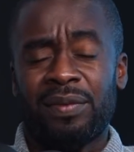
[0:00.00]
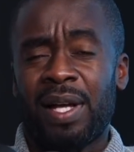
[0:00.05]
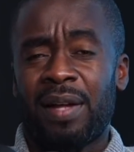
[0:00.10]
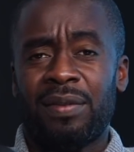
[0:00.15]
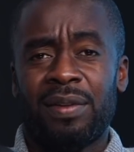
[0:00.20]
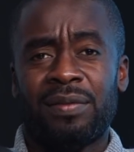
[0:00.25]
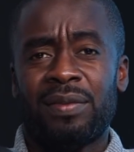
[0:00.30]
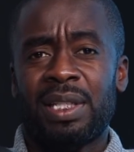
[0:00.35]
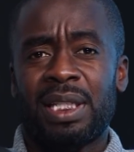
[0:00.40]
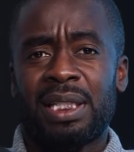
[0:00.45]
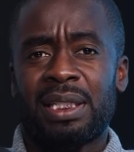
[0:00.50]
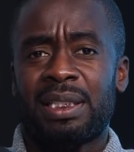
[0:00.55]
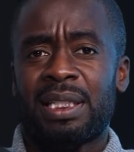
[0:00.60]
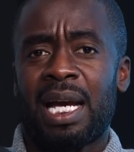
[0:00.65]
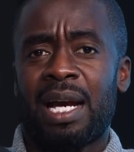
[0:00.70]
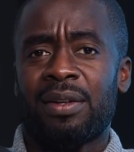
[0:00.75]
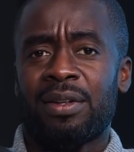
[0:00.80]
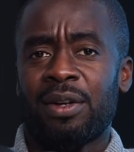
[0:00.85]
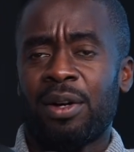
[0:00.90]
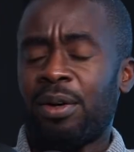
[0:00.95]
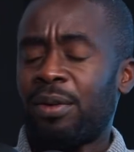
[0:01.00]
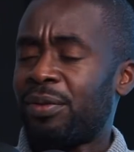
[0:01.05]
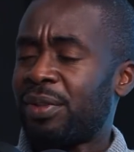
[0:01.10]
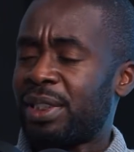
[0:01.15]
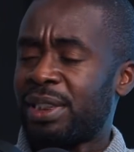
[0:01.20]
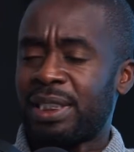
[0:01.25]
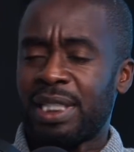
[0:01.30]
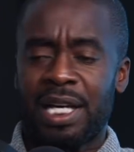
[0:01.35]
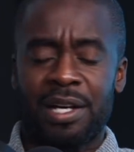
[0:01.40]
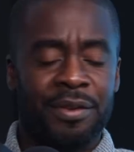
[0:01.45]
I've lived in the South, all over the
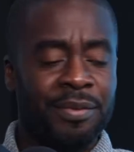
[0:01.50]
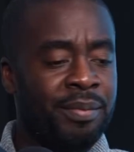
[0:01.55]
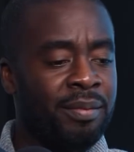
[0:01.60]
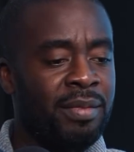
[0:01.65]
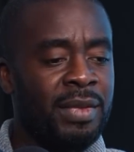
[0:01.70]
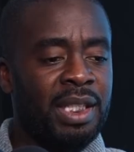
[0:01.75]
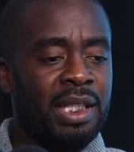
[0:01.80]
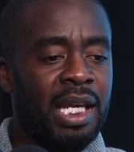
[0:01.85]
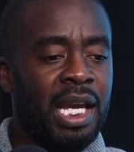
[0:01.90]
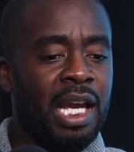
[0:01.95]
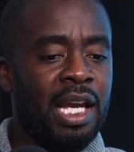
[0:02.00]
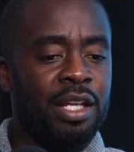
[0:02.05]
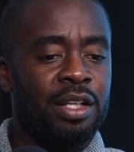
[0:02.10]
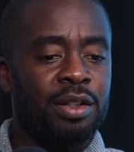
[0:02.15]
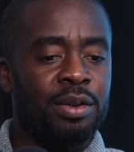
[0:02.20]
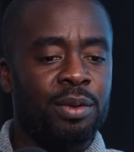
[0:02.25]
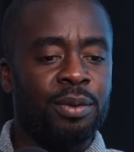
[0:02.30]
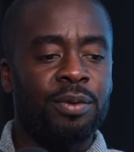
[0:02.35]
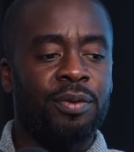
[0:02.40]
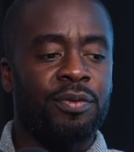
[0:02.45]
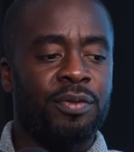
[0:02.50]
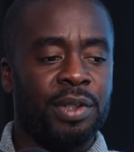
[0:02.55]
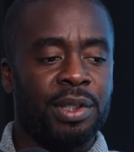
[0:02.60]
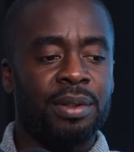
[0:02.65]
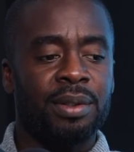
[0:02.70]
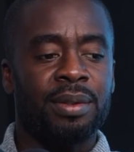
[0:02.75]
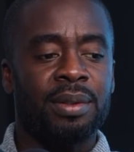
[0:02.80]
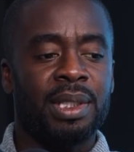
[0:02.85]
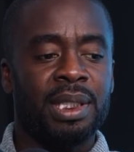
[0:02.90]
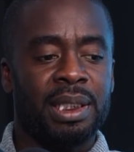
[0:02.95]
South, and you
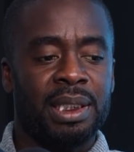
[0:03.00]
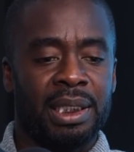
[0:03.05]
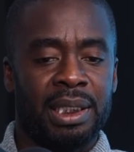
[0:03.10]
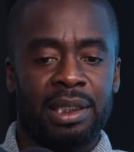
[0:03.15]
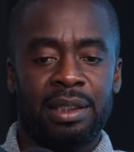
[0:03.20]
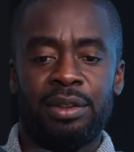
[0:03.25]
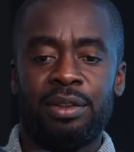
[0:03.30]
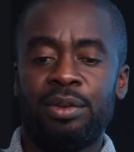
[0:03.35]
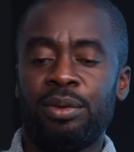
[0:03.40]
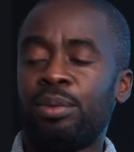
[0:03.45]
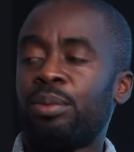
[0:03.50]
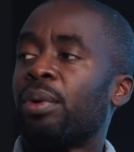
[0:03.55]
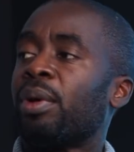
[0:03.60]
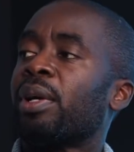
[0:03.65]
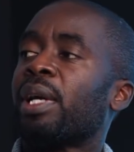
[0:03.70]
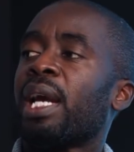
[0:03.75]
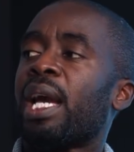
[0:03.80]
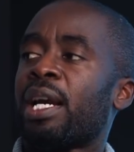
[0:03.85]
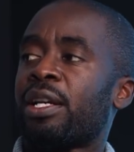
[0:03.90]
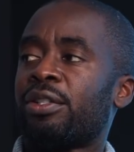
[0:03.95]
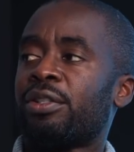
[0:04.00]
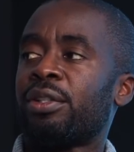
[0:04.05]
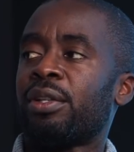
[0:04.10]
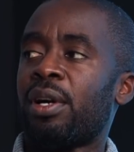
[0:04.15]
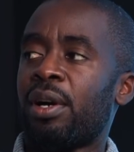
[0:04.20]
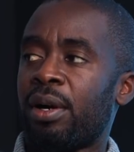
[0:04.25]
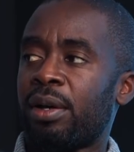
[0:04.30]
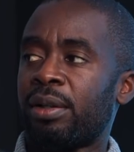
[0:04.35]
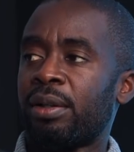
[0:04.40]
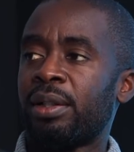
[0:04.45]
feel the need to work extra
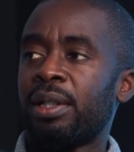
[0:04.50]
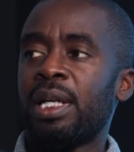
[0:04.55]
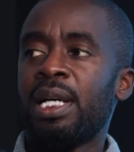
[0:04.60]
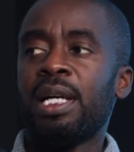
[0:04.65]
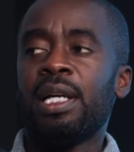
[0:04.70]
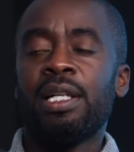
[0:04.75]
harder